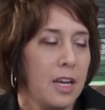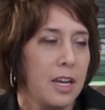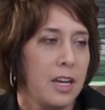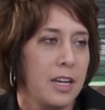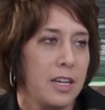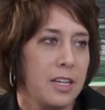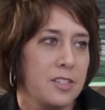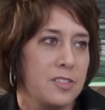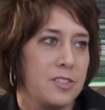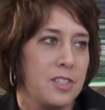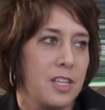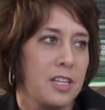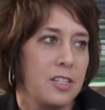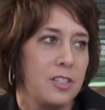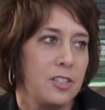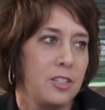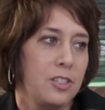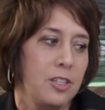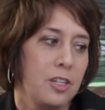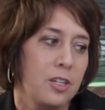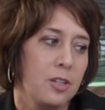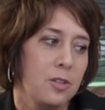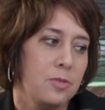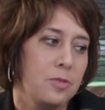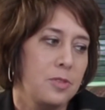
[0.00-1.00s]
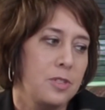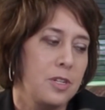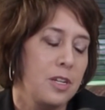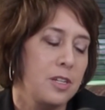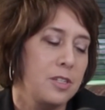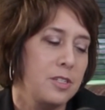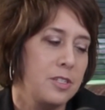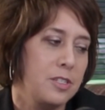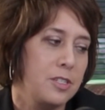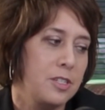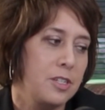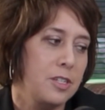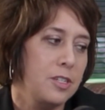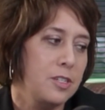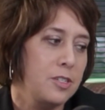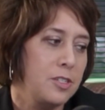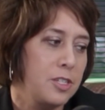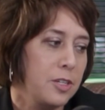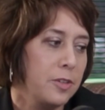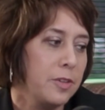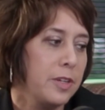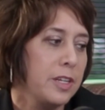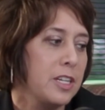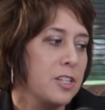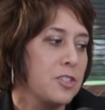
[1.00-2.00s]
is that you know
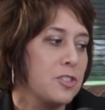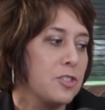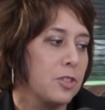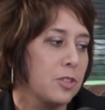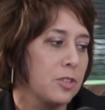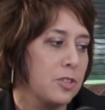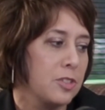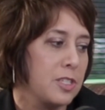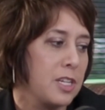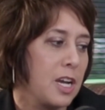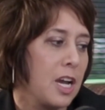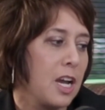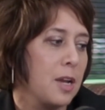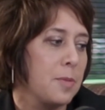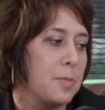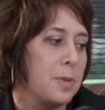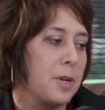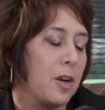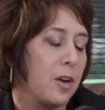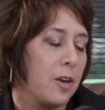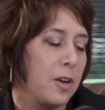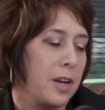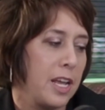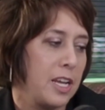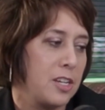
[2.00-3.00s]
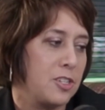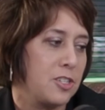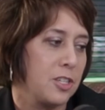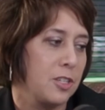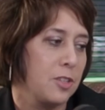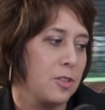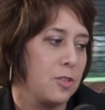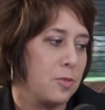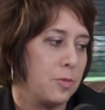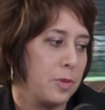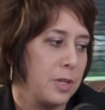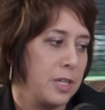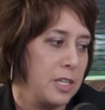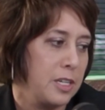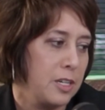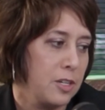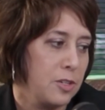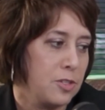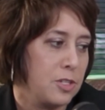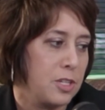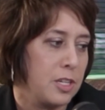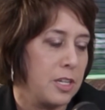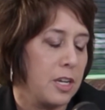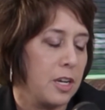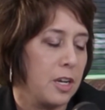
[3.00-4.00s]
during a certain time in our nation three
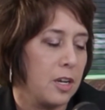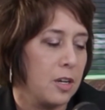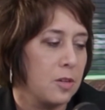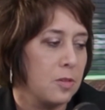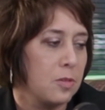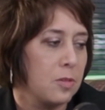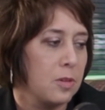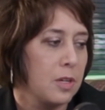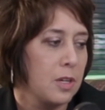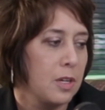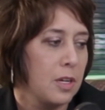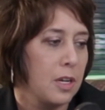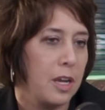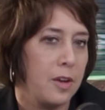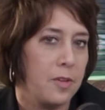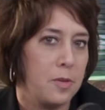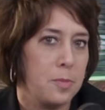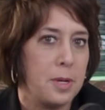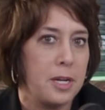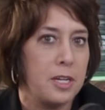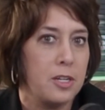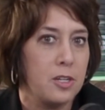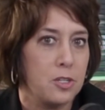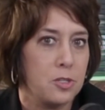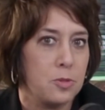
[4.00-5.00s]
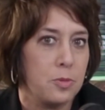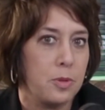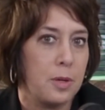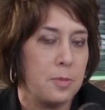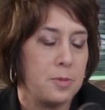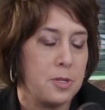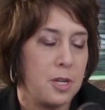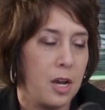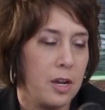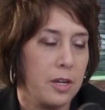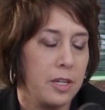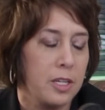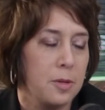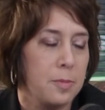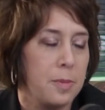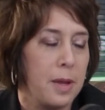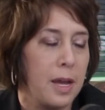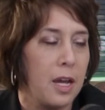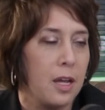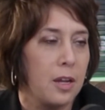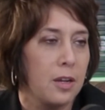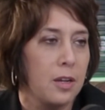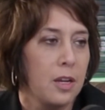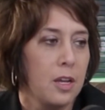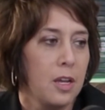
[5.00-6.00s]
years ago, everybody knows what I'm talking
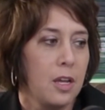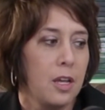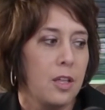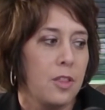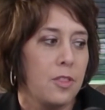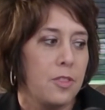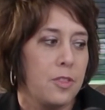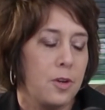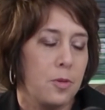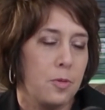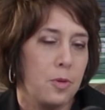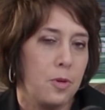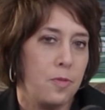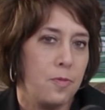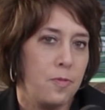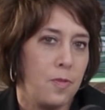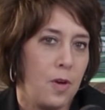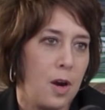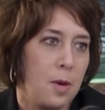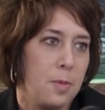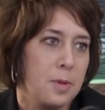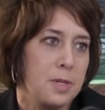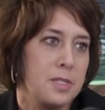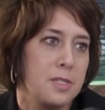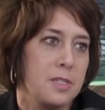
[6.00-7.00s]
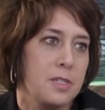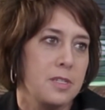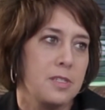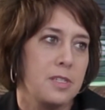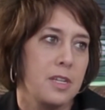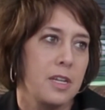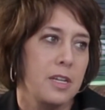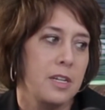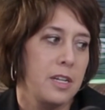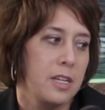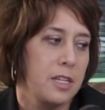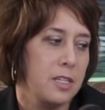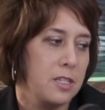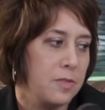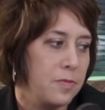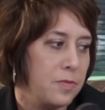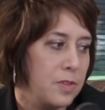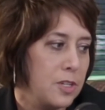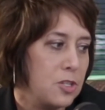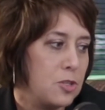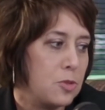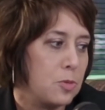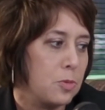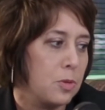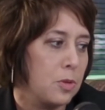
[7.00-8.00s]
about, there were pharmacists and
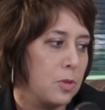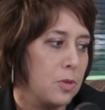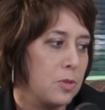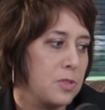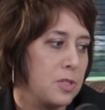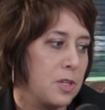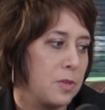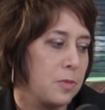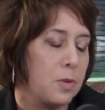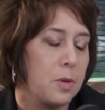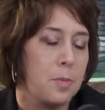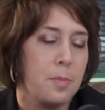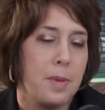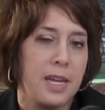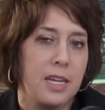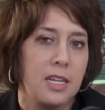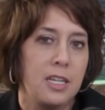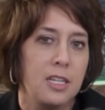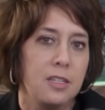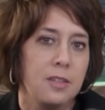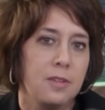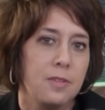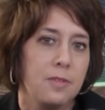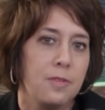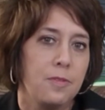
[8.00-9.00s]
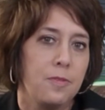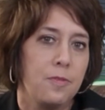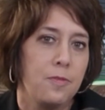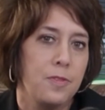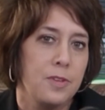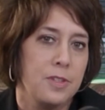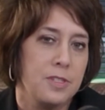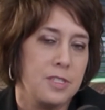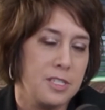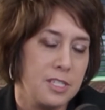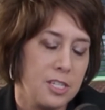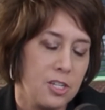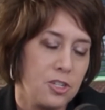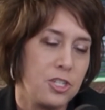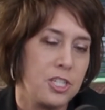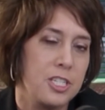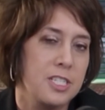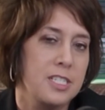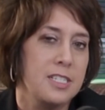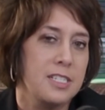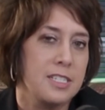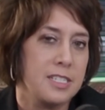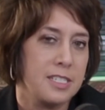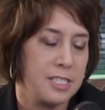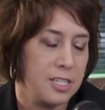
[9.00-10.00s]
individuals that were making
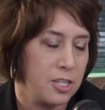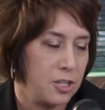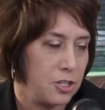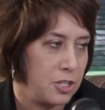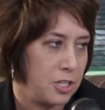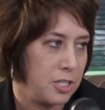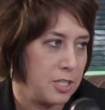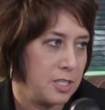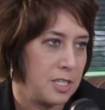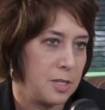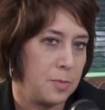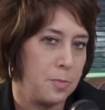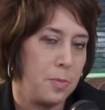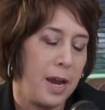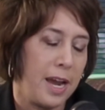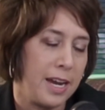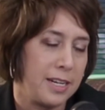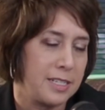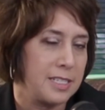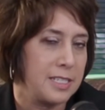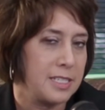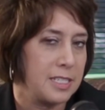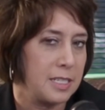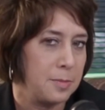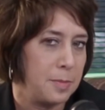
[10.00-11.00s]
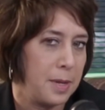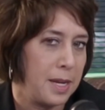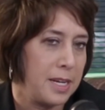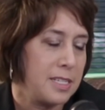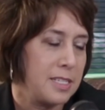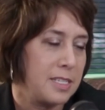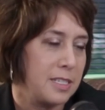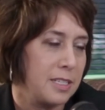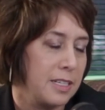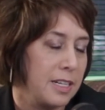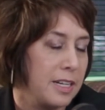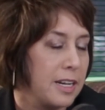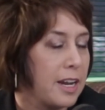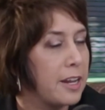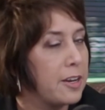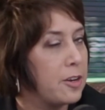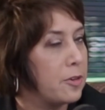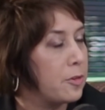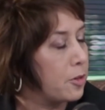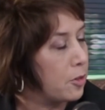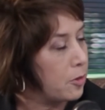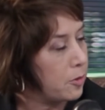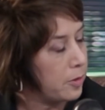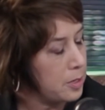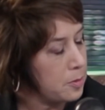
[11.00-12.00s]
physician decisions and practicing medicine, and I
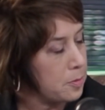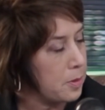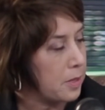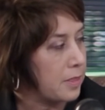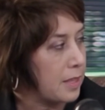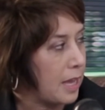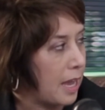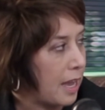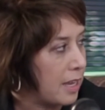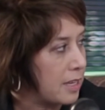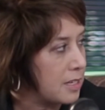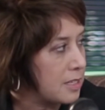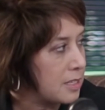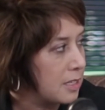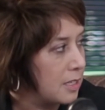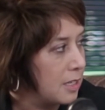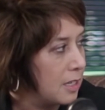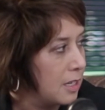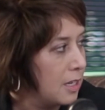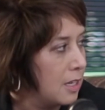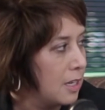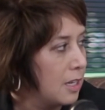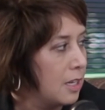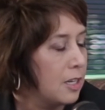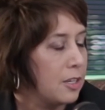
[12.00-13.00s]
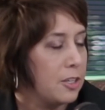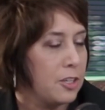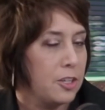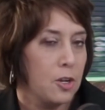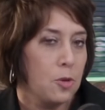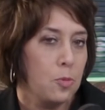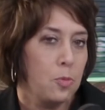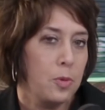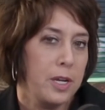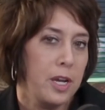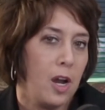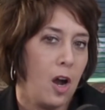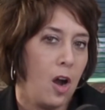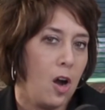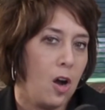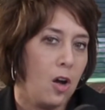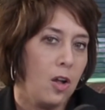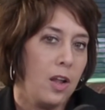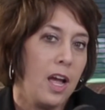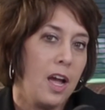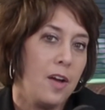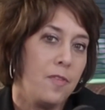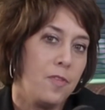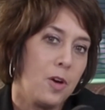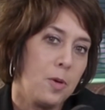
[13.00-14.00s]
don't agree with that. No. You know, we
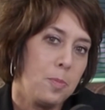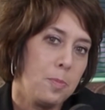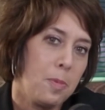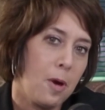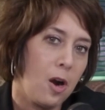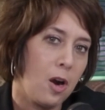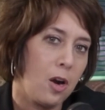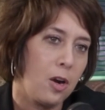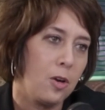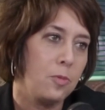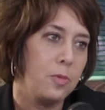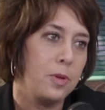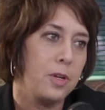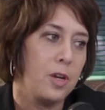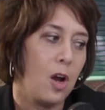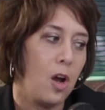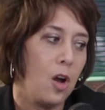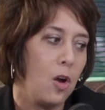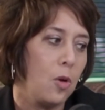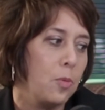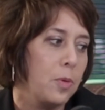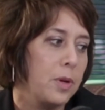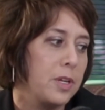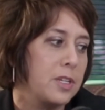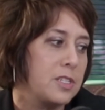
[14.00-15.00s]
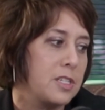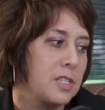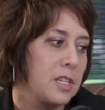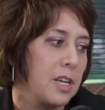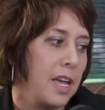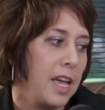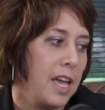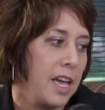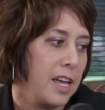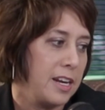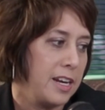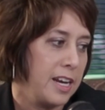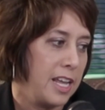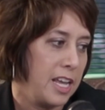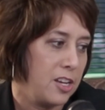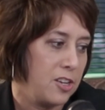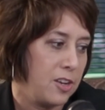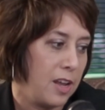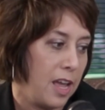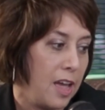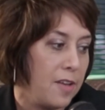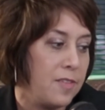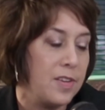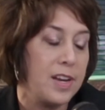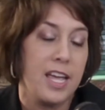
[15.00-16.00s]
all have our part. We all went to, had an ed,
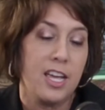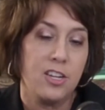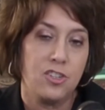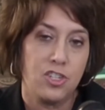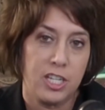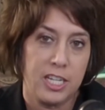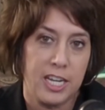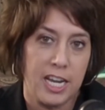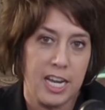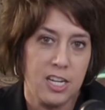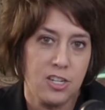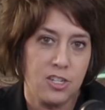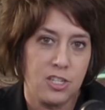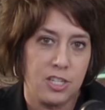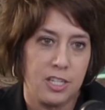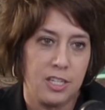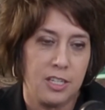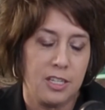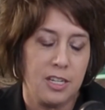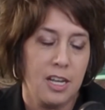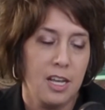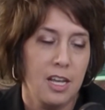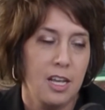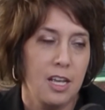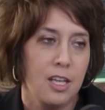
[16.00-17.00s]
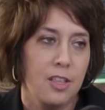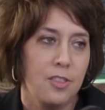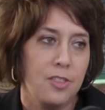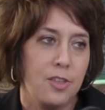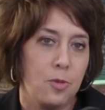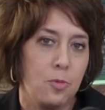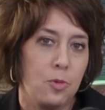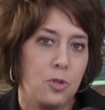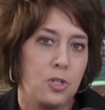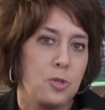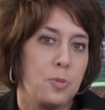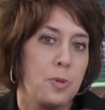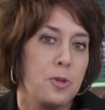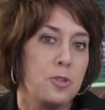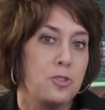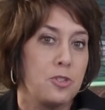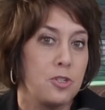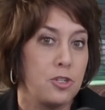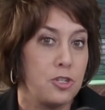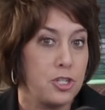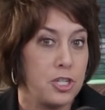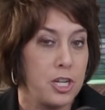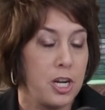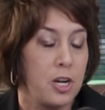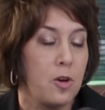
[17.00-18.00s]
have an education that we're supposed
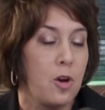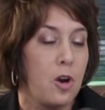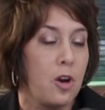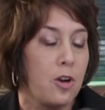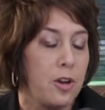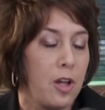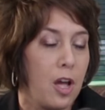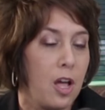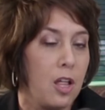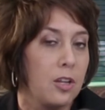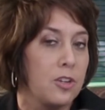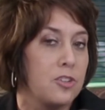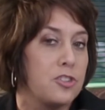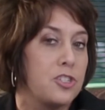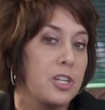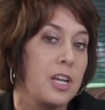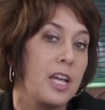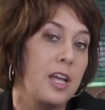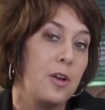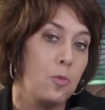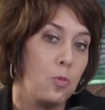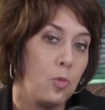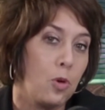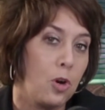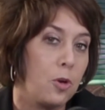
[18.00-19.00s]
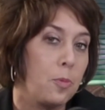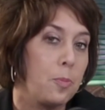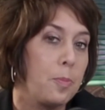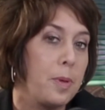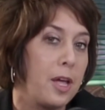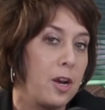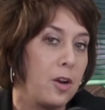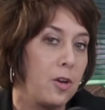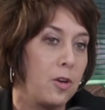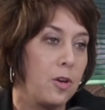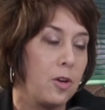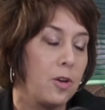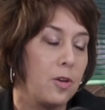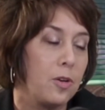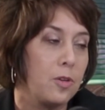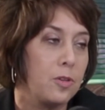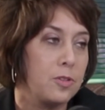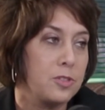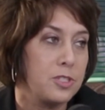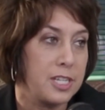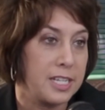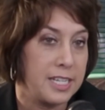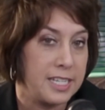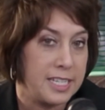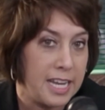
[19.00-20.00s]
to share our knowledge and work better
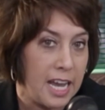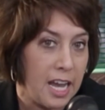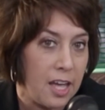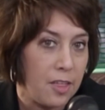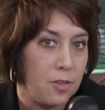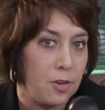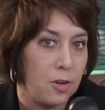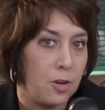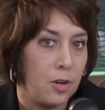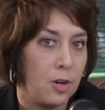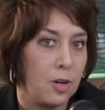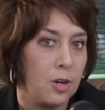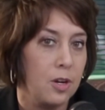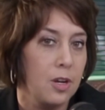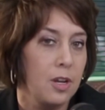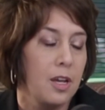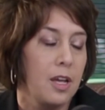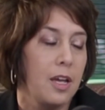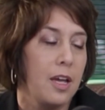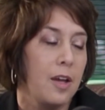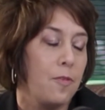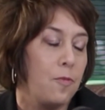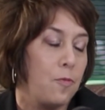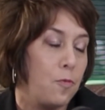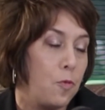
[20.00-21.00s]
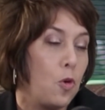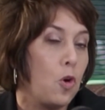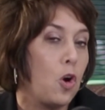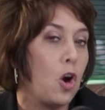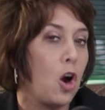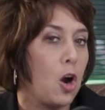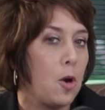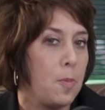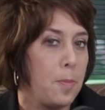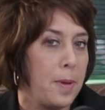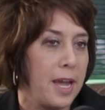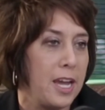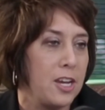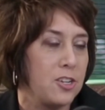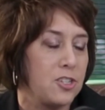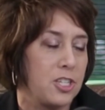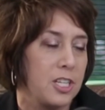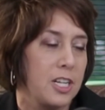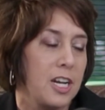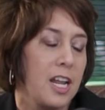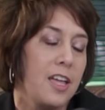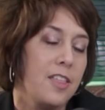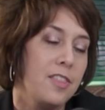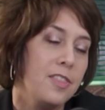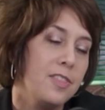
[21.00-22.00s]
together for our
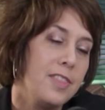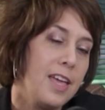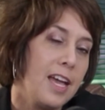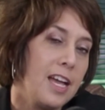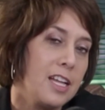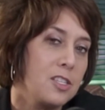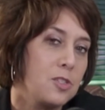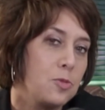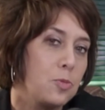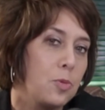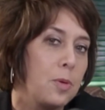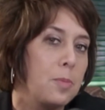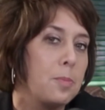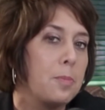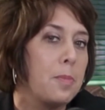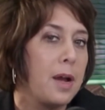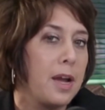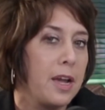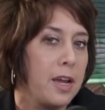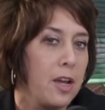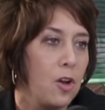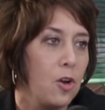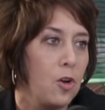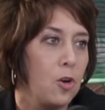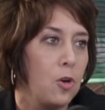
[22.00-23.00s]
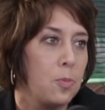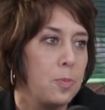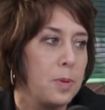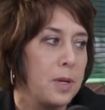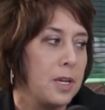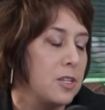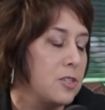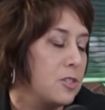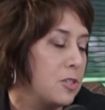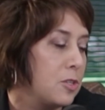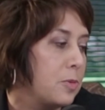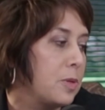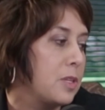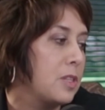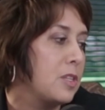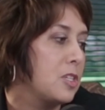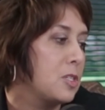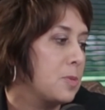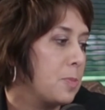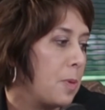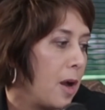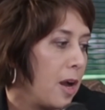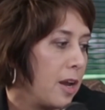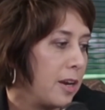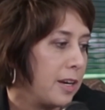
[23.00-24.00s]
patient. And that's what my hope in doing
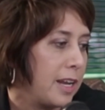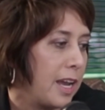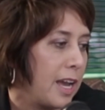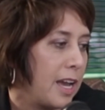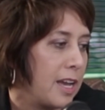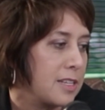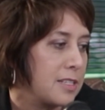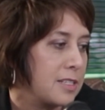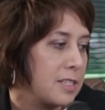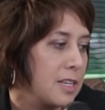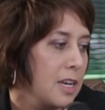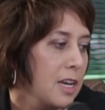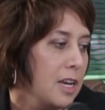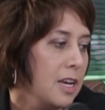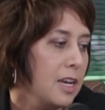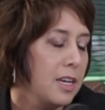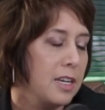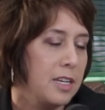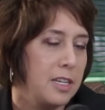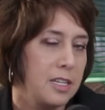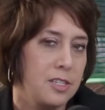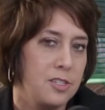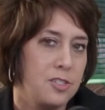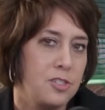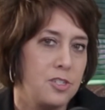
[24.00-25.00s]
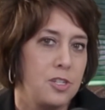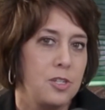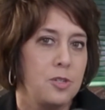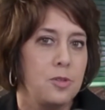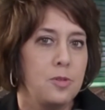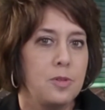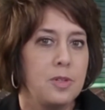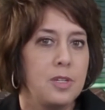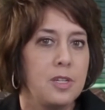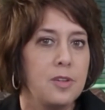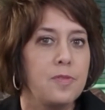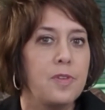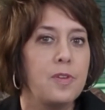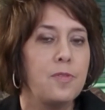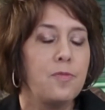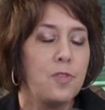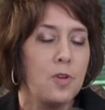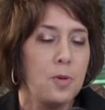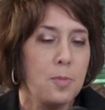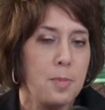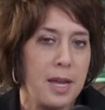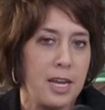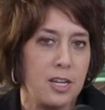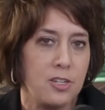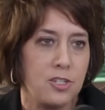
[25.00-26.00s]
these podcasts is to give
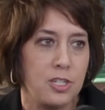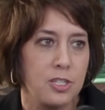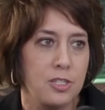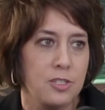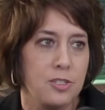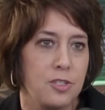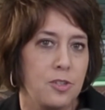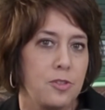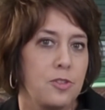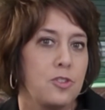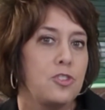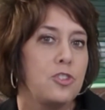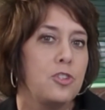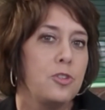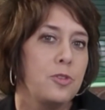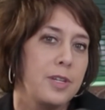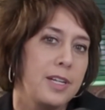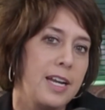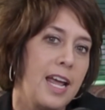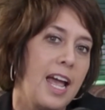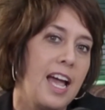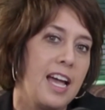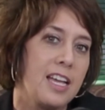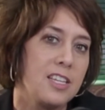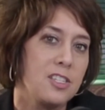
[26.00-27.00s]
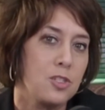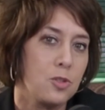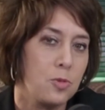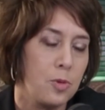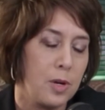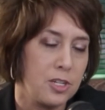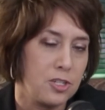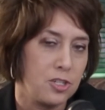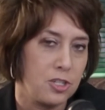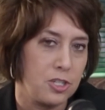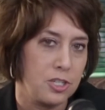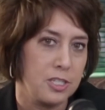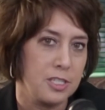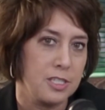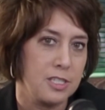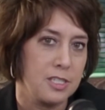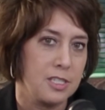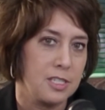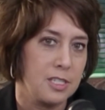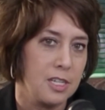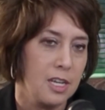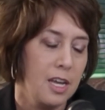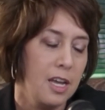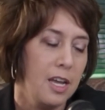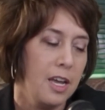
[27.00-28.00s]
information so that you can ask
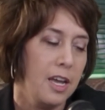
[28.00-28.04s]
questions